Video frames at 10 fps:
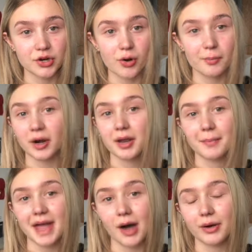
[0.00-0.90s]
not bringing
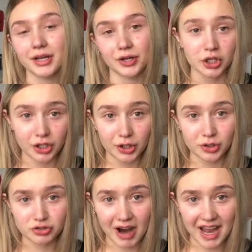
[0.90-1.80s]
me out in a
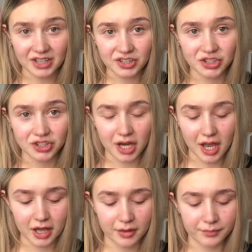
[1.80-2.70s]
huge rash
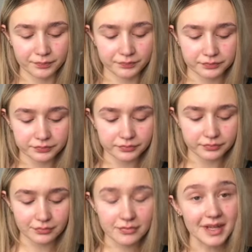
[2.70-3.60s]
um,
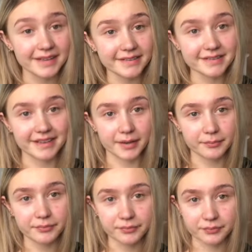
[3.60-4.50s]
is
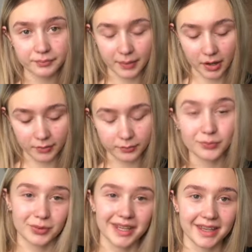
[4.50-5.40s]
slim, but
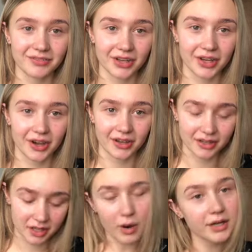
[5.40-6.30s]
we can give it a go.
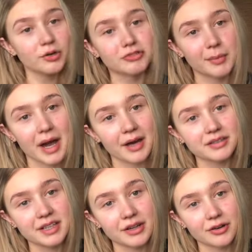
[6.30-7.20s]
Why not rip our
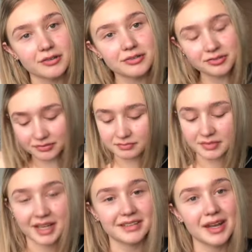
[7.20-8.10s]
skin off
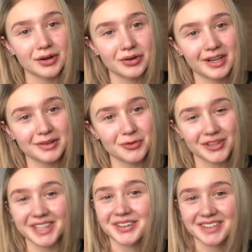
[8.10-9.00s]
at 10 o'clock in the
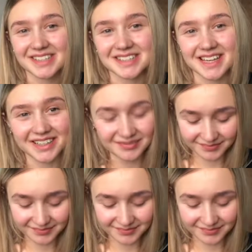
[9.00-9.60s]
morning on a Sunday?